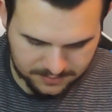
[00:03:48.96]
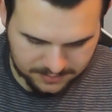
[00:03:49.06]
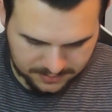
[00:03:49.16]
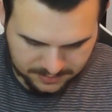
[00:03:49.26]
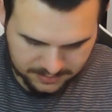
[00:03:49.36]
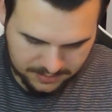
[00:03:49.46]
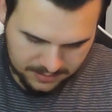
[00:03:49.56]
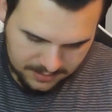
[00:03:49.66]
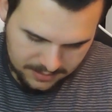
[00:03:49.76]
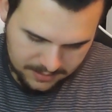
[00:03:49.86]

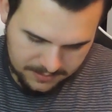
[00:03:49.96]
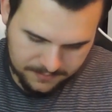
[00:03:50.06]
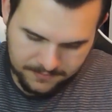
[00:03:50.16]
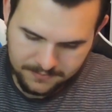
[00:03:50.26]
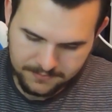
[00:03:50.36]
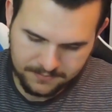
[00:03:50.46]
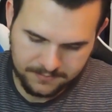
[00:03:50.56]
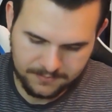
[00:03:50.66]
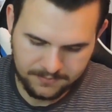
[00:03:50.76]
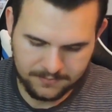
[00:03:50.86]

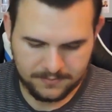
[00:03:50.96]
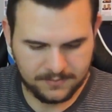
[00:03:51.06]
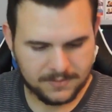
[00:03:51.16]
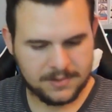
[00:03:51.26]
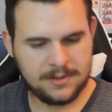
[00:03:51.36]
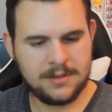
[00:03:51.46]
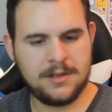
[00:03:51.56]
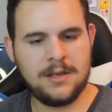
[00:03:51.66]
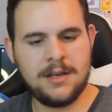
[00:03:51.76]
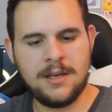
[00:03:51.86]
Nothing is said.